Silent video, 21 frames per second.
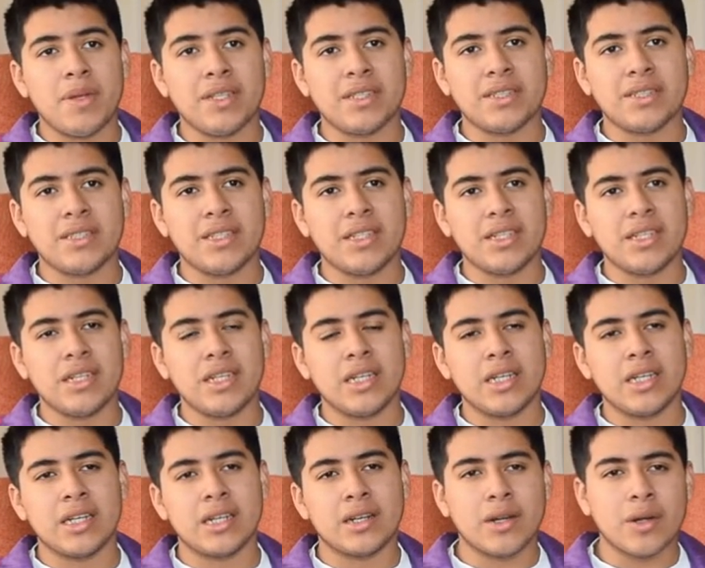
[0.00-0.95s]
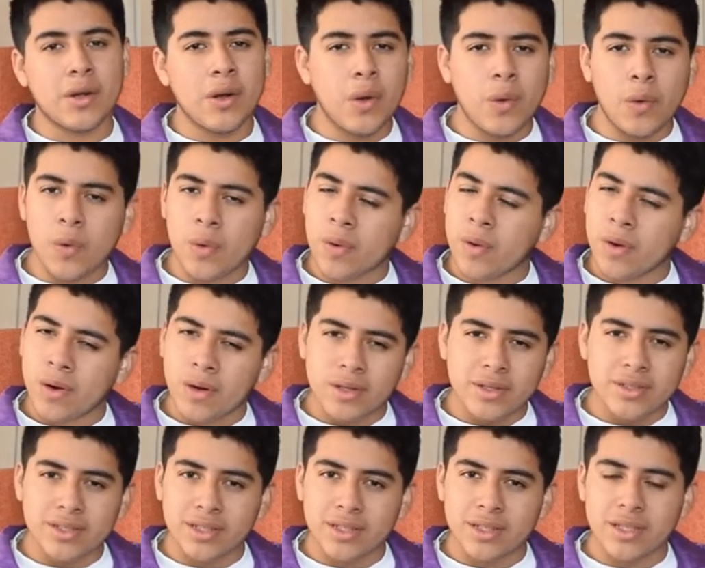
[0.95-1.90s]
is the cohort,